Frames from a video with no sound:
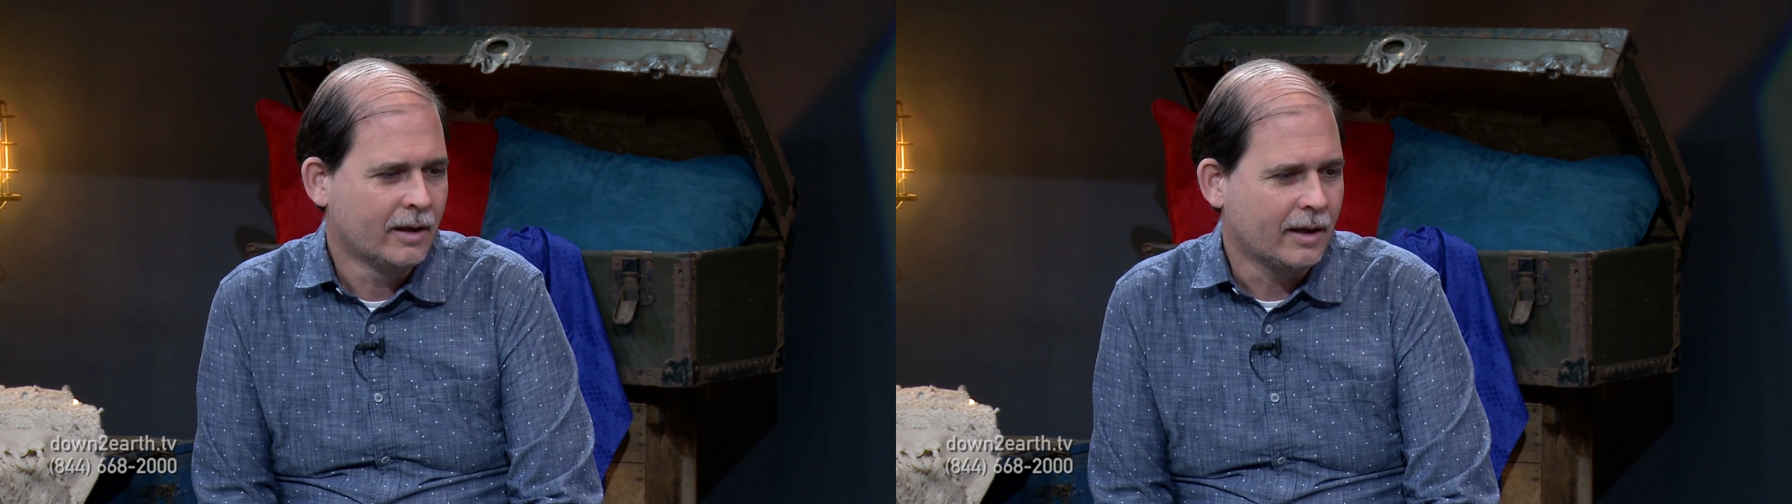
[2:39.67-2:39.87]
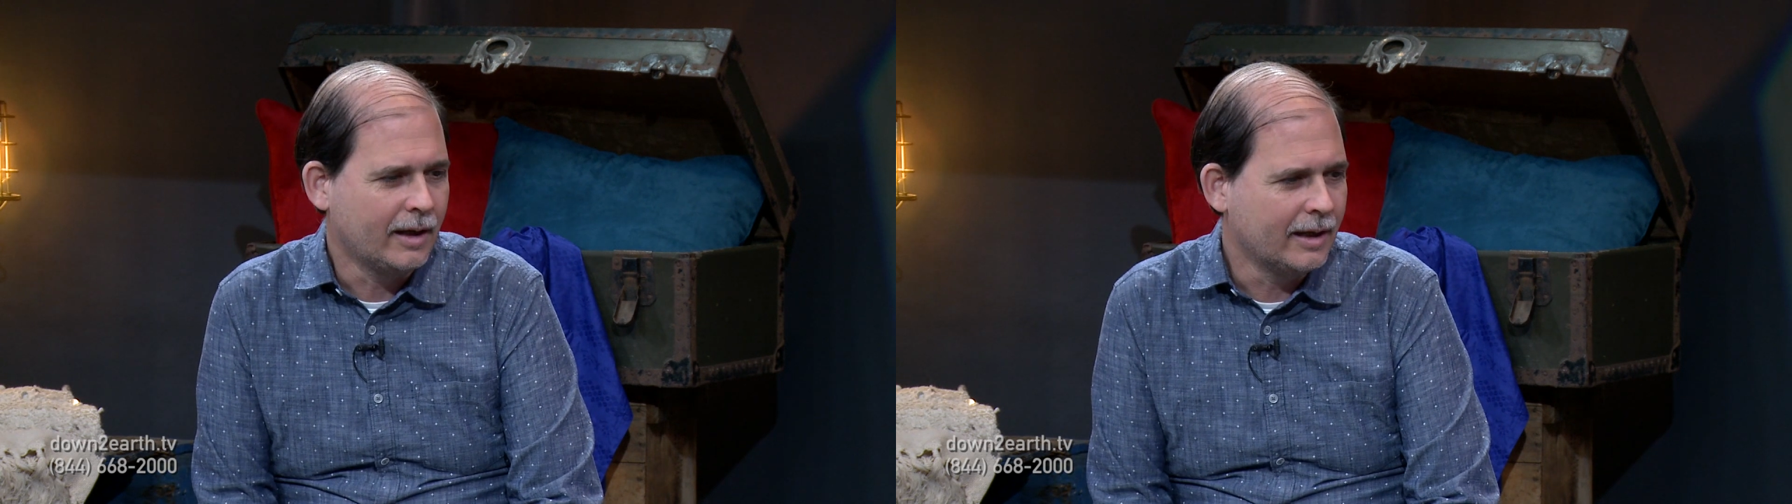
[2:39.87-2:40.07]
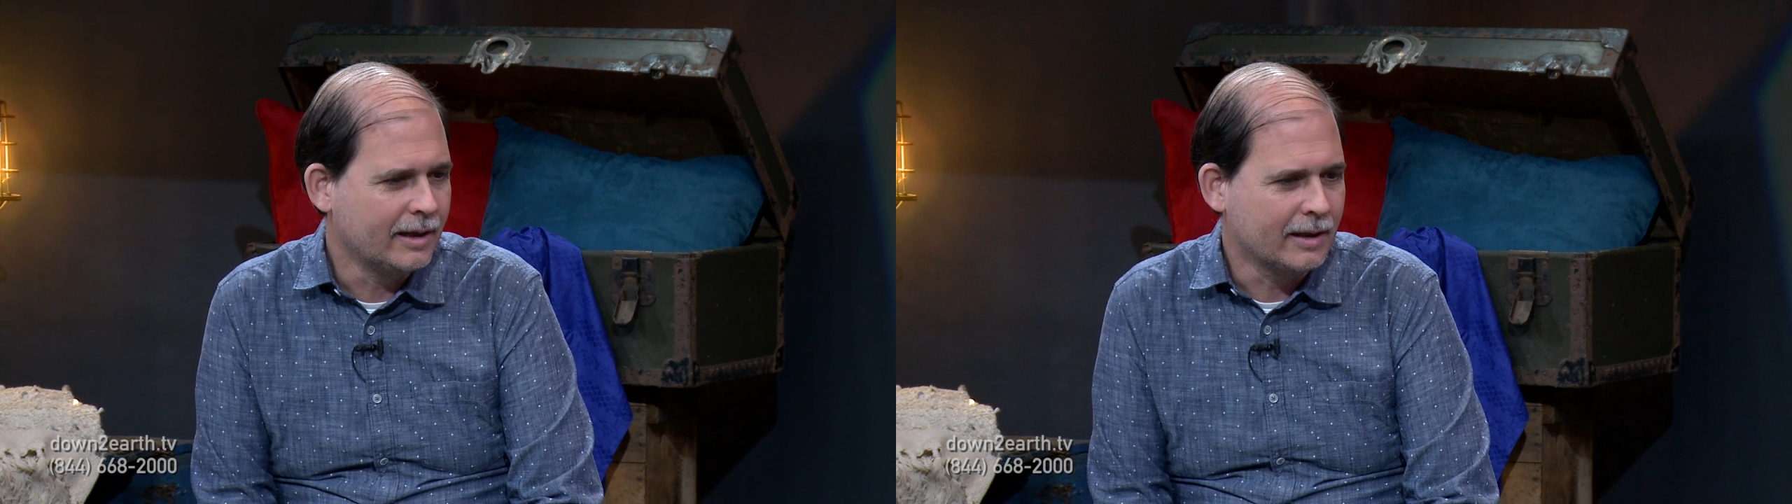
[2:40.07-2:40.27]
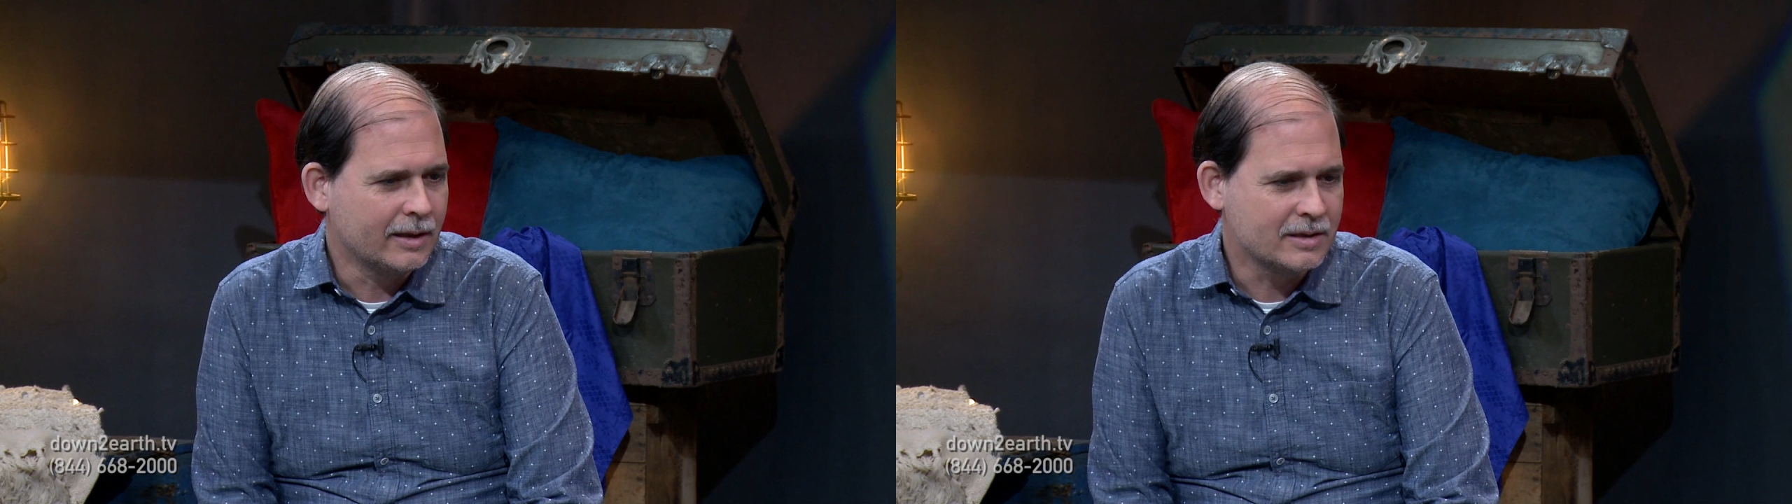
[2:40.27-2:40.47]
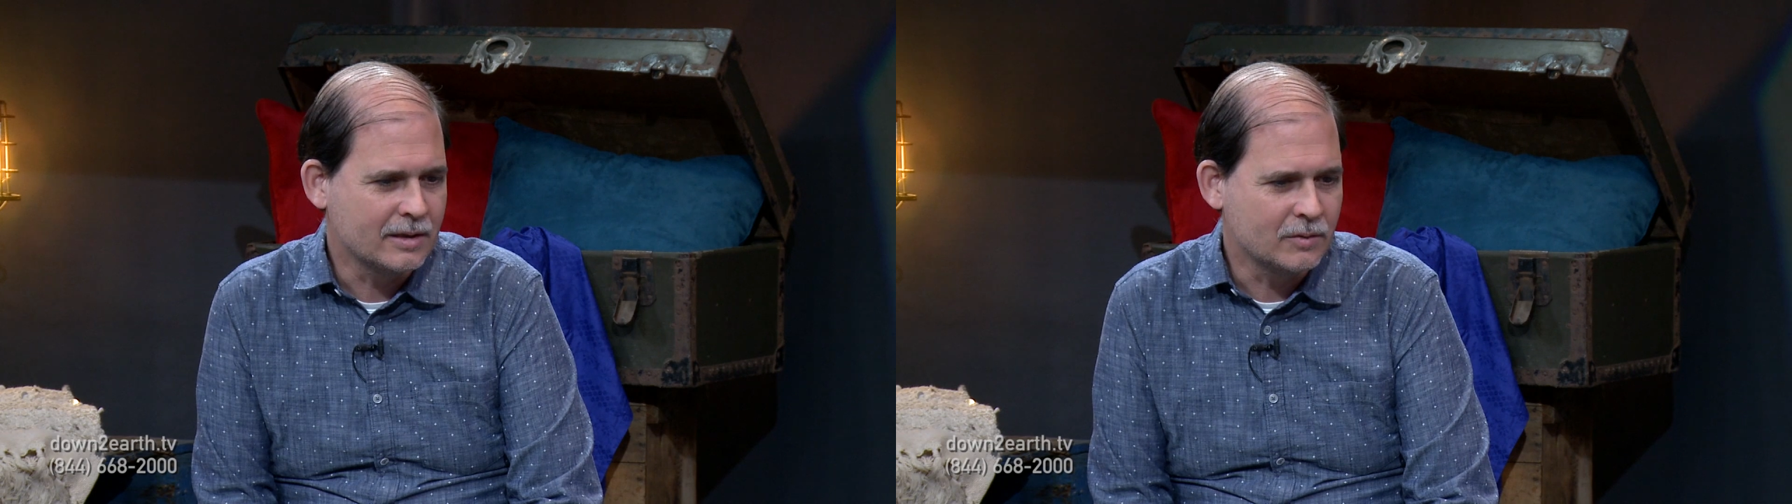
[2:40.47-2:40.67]
And
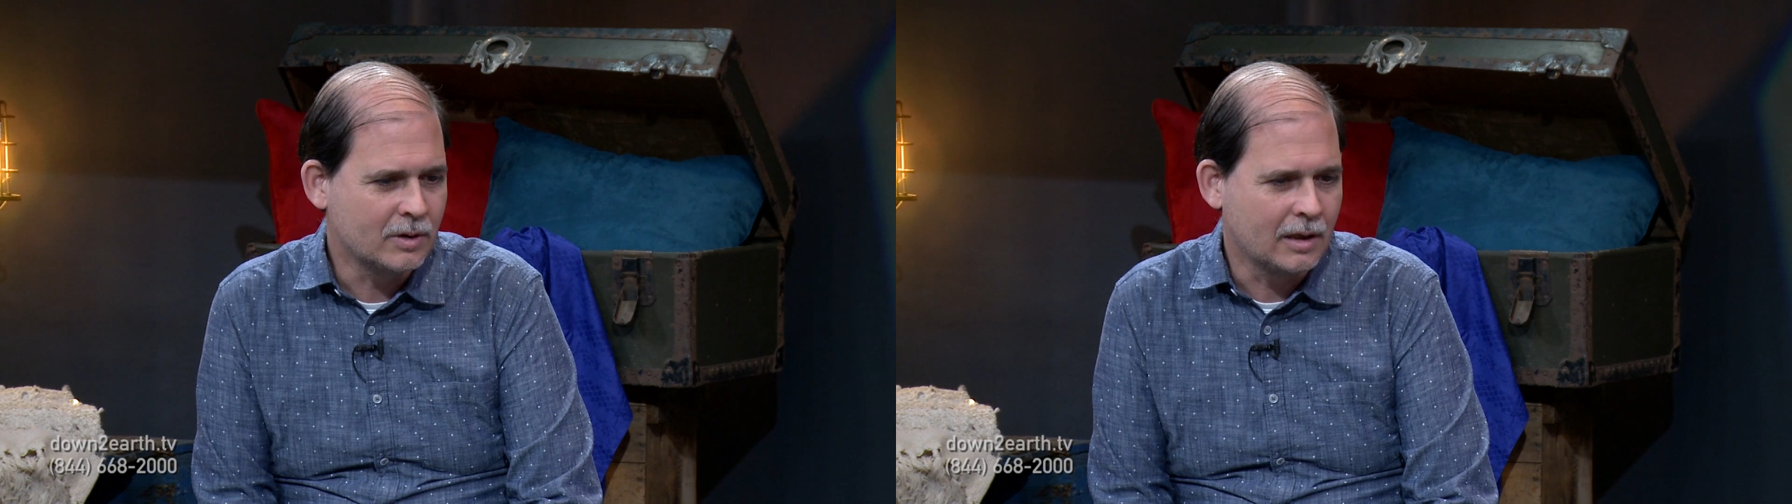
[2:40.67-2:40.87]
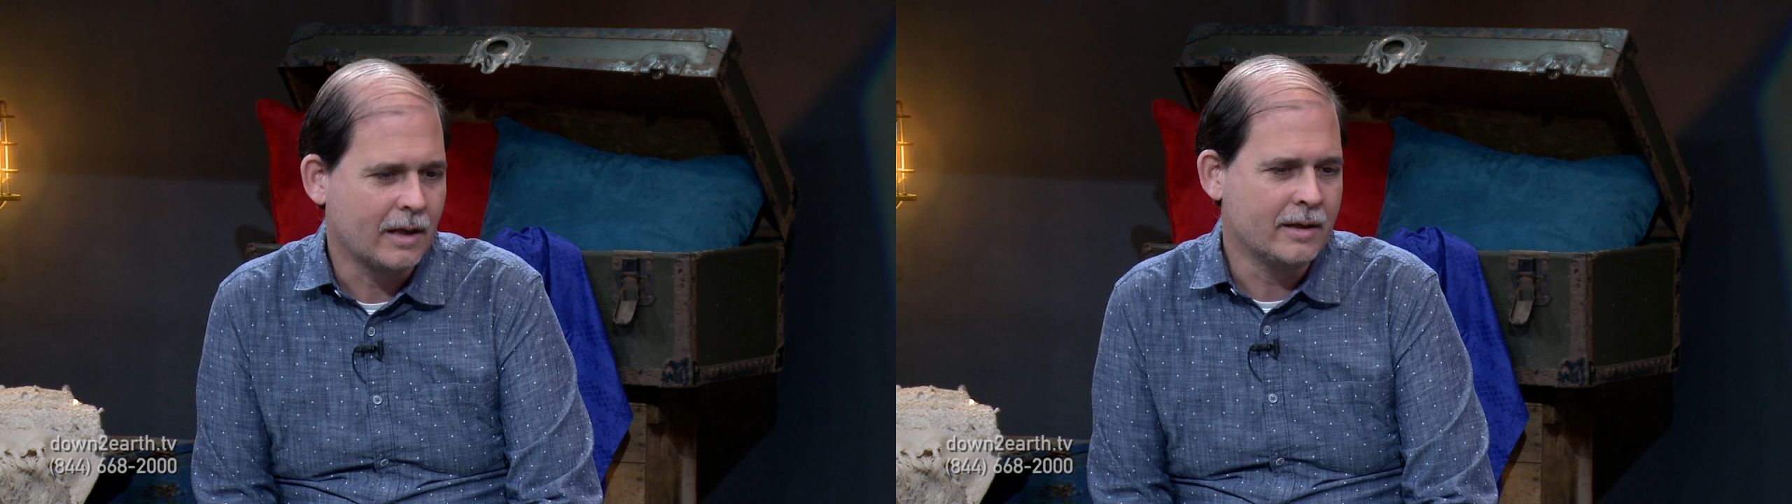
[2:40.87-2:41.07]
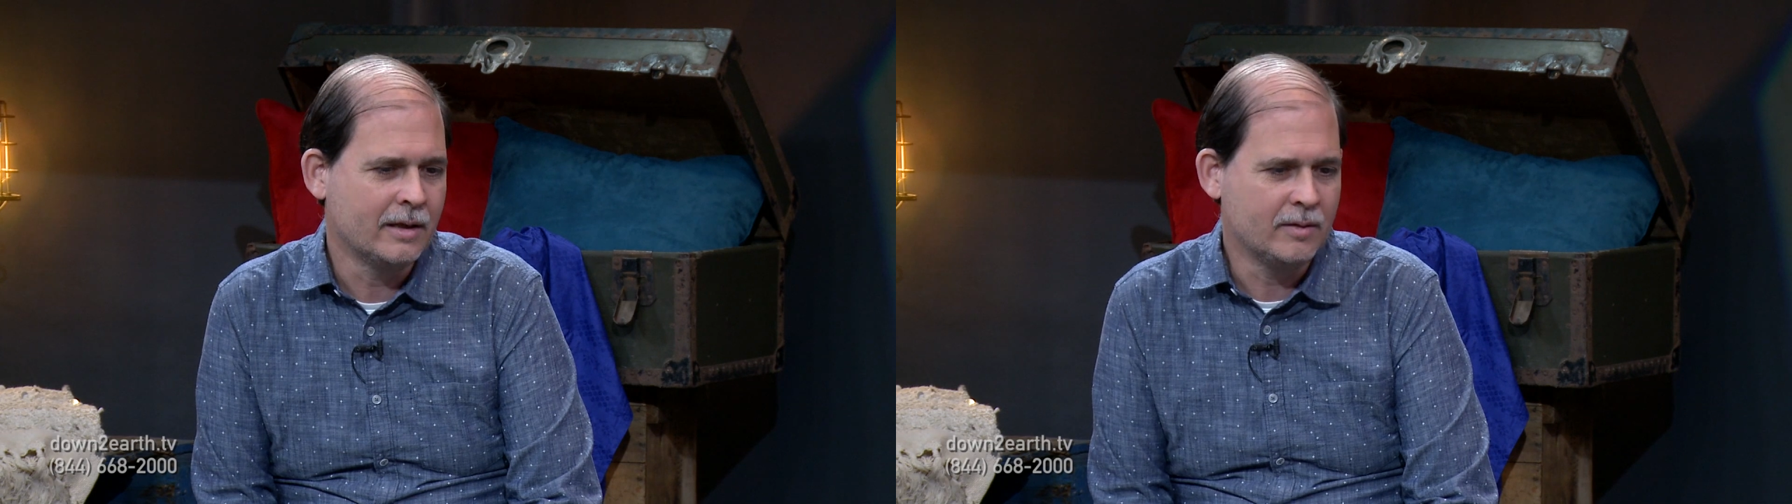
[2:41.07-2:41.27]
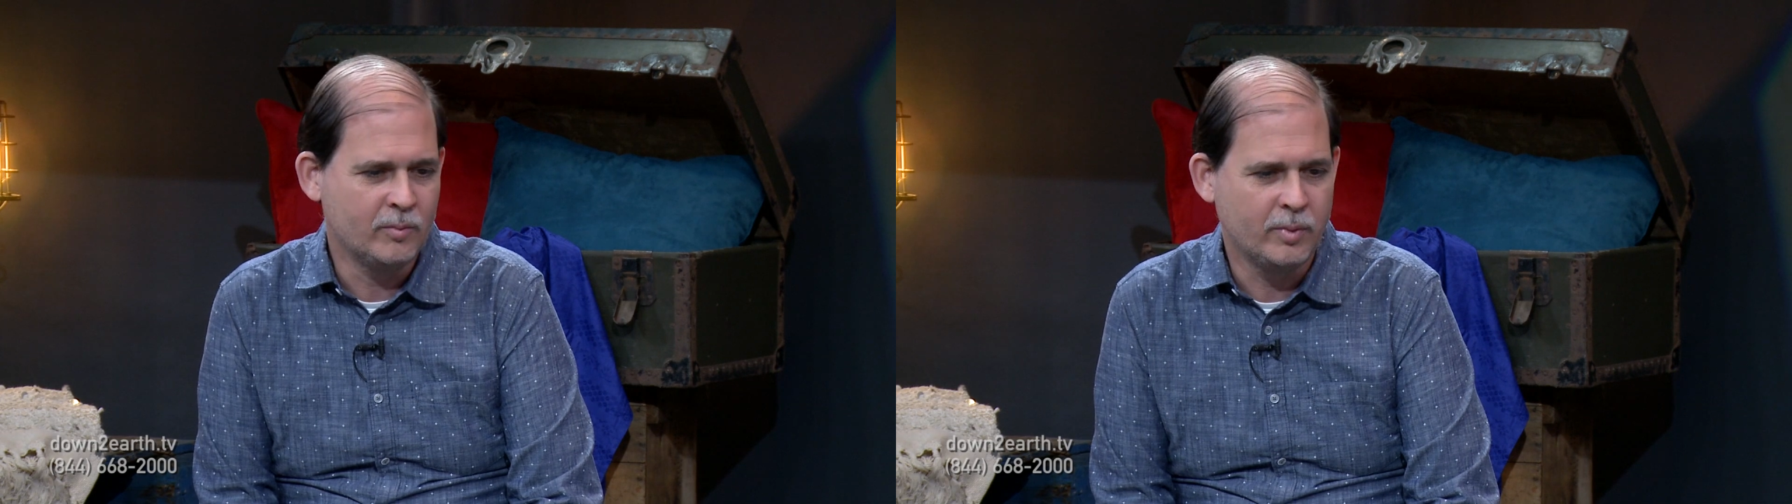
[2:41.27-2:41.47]
he said, well, I had